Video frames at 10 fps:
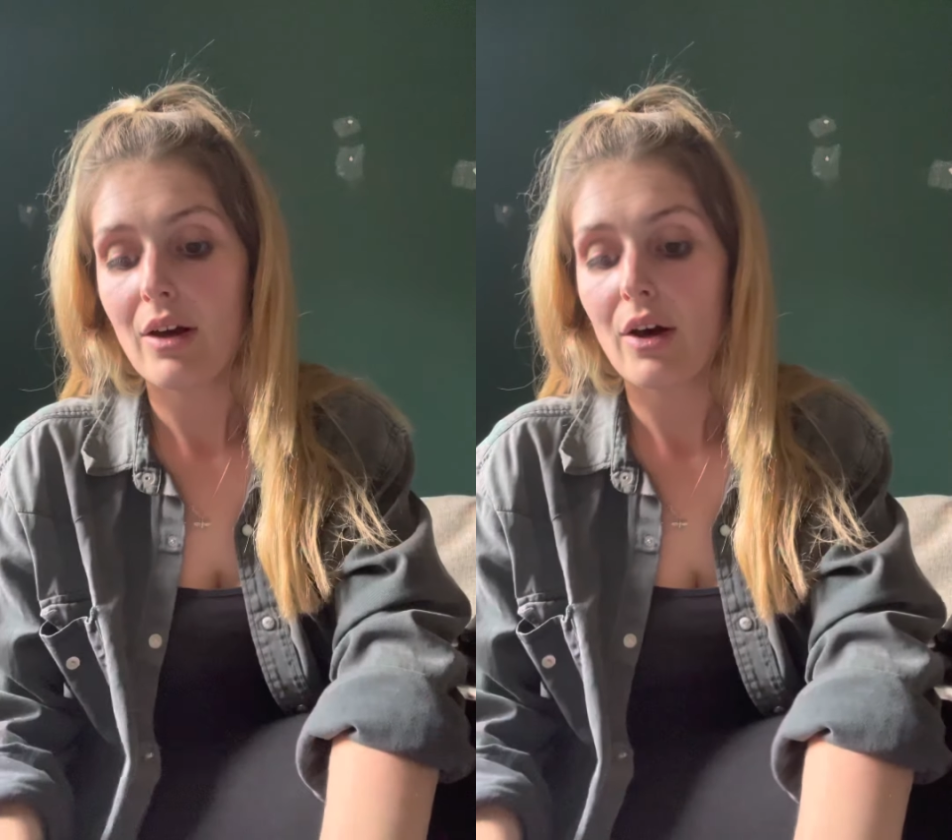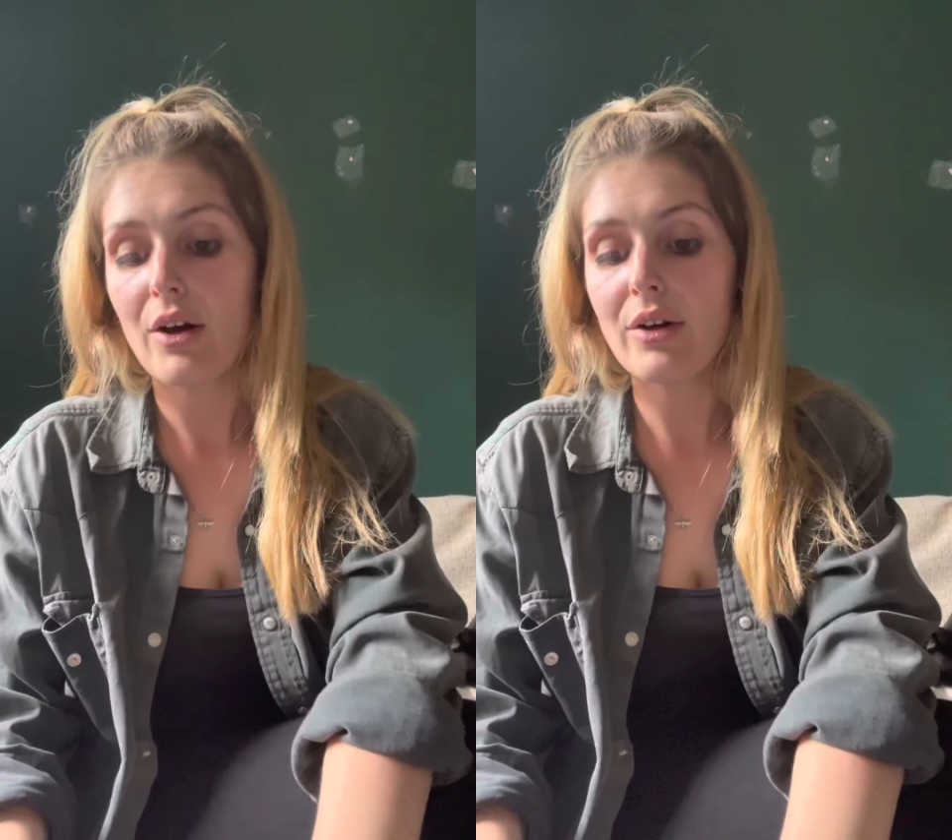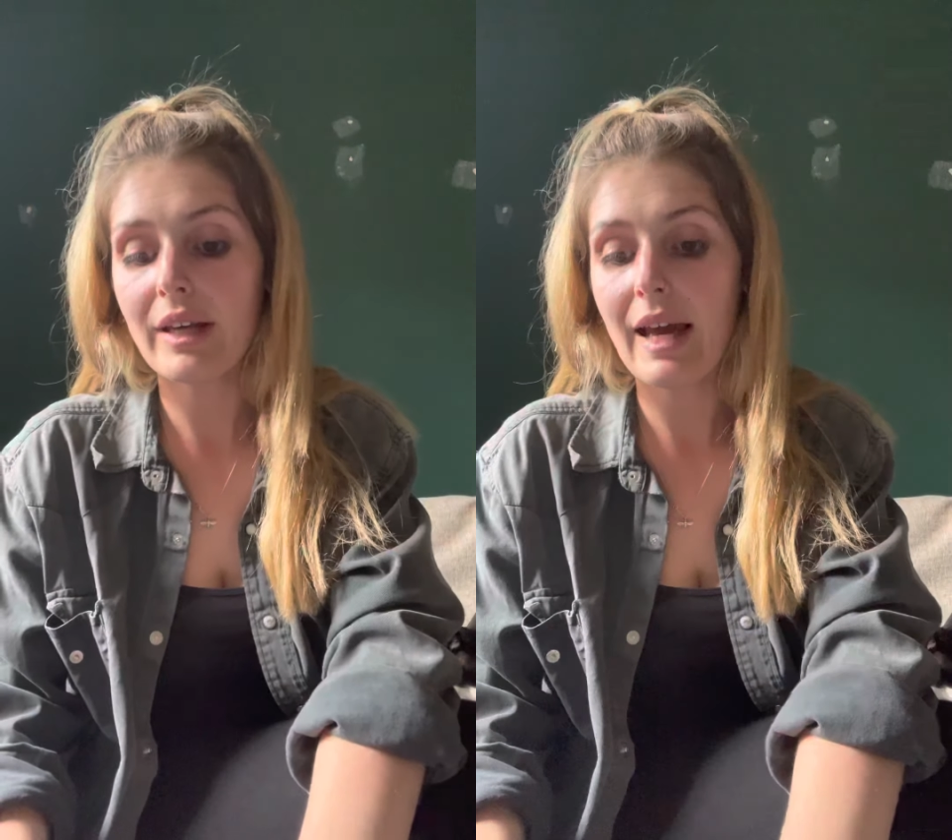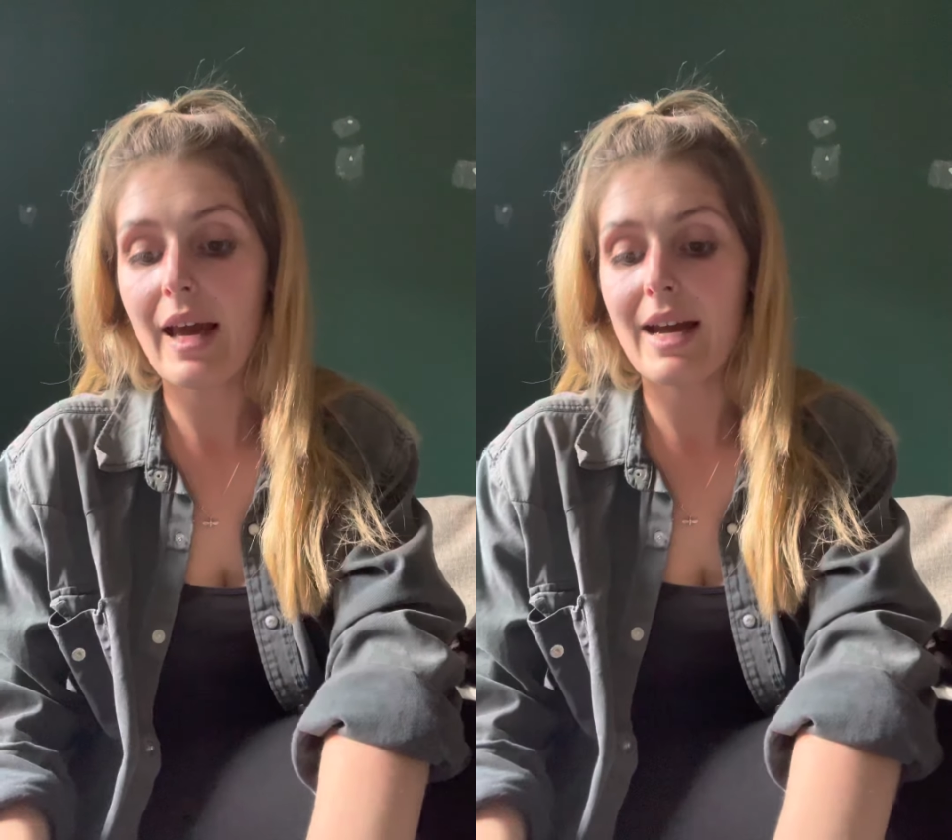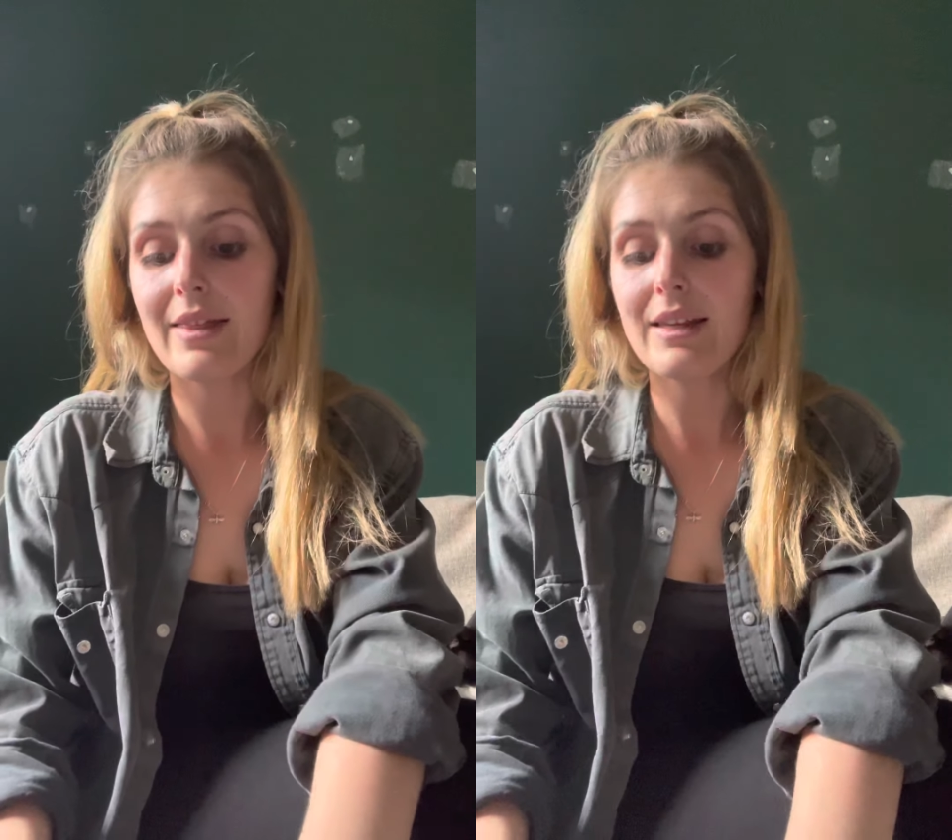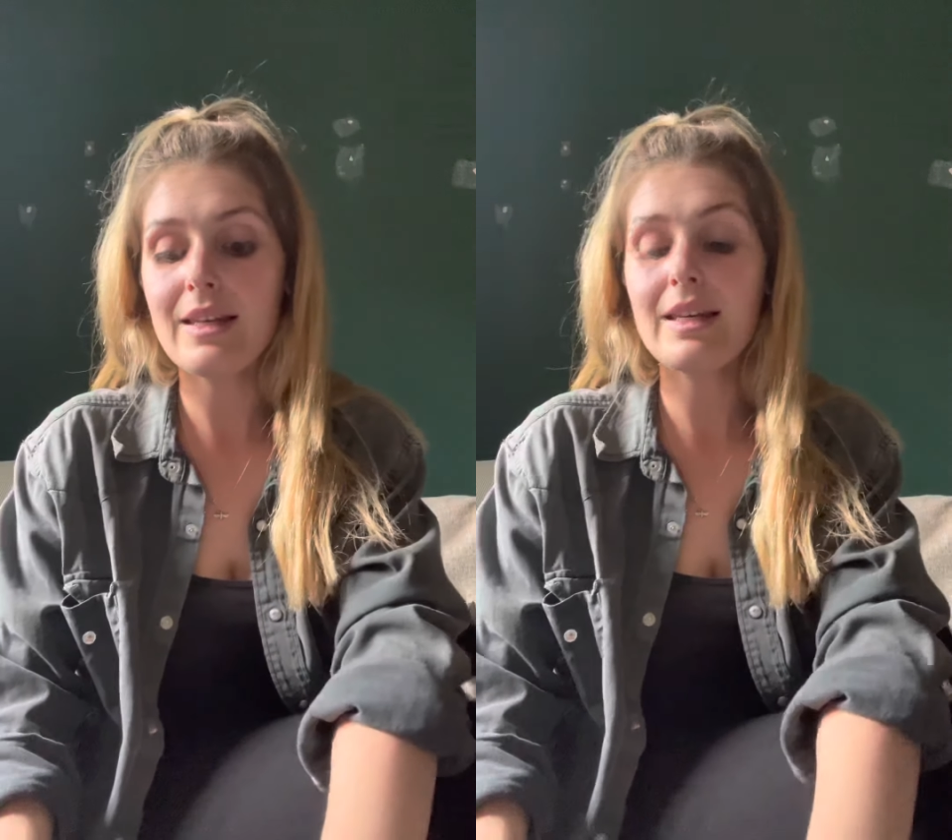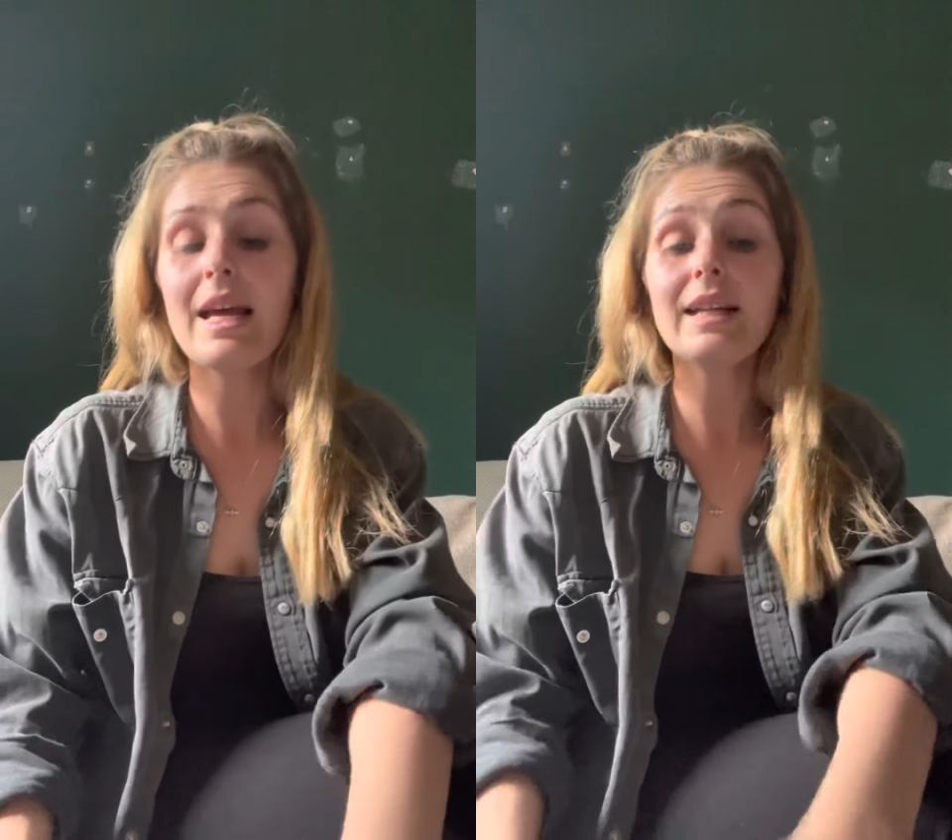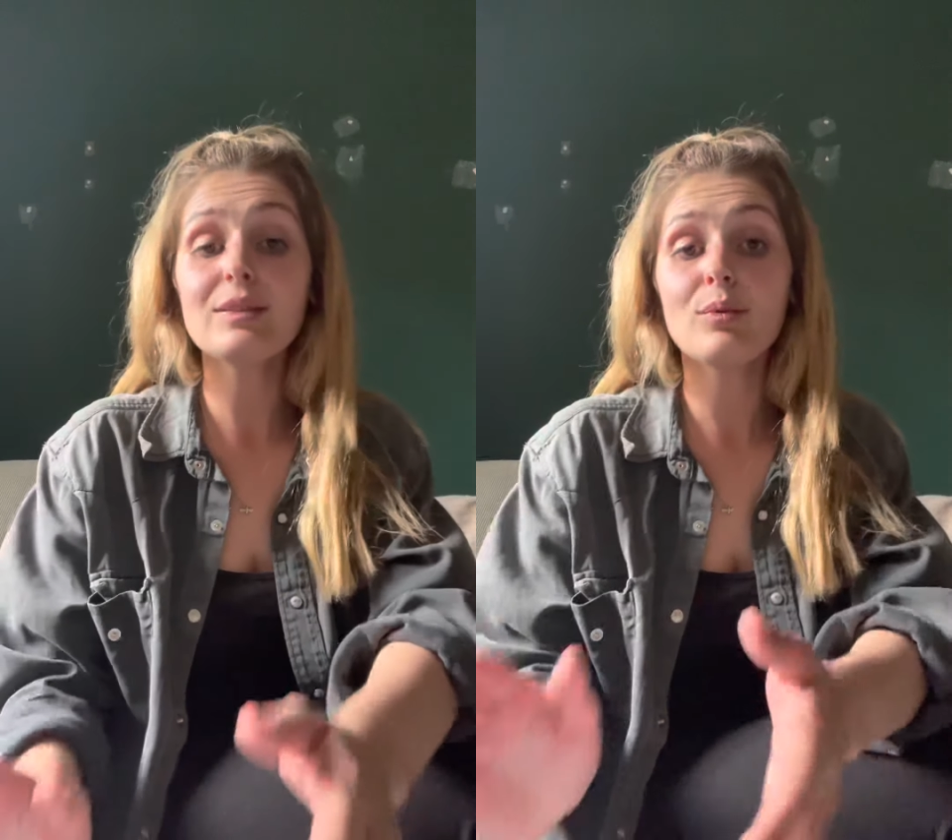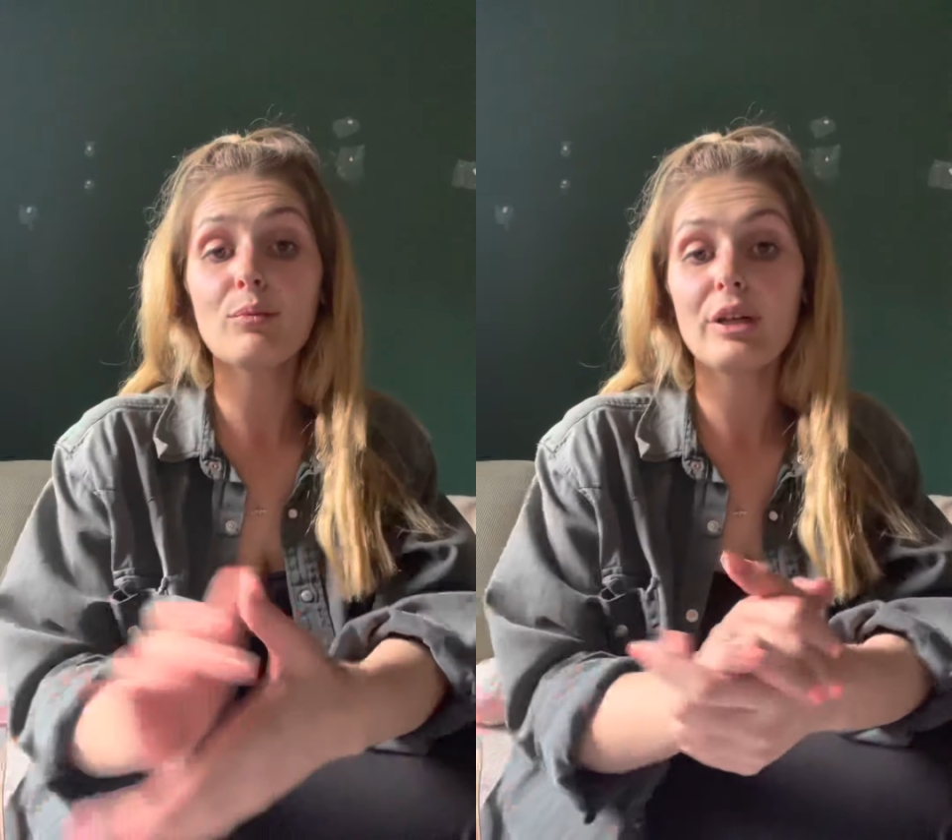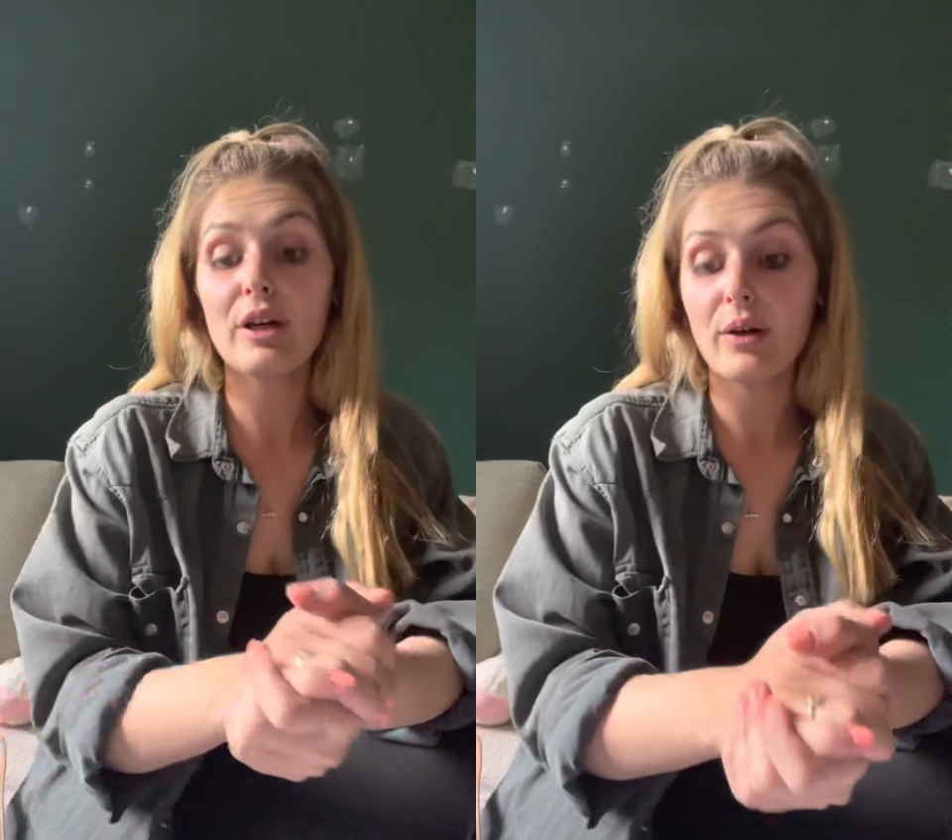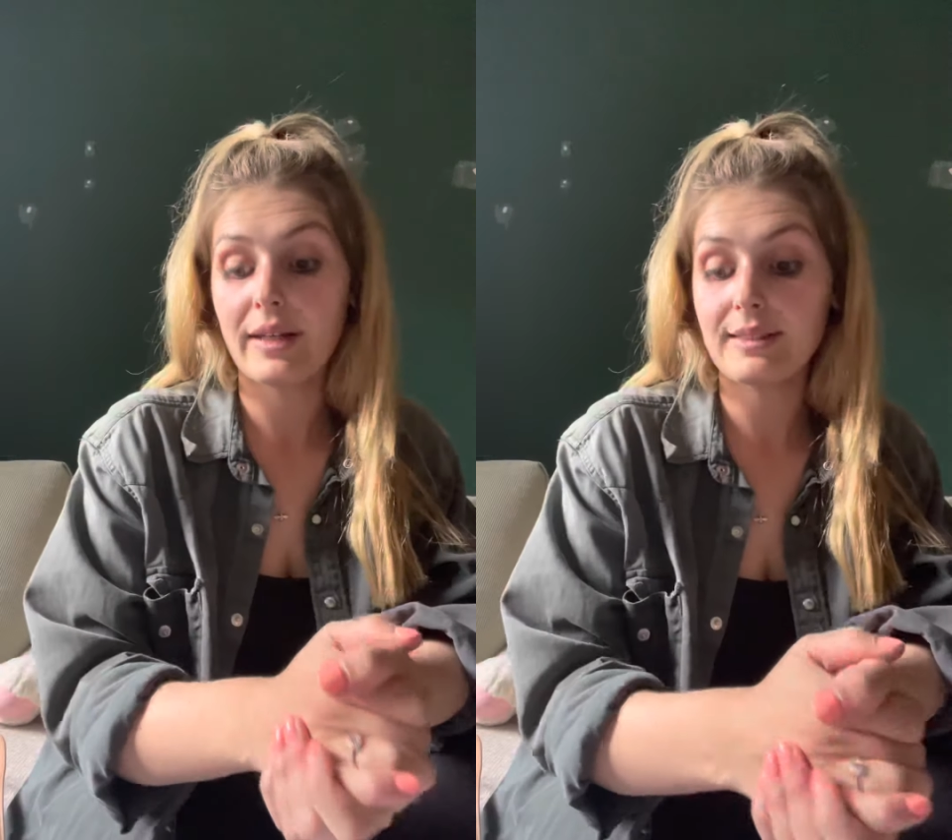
Okay, the next one we are going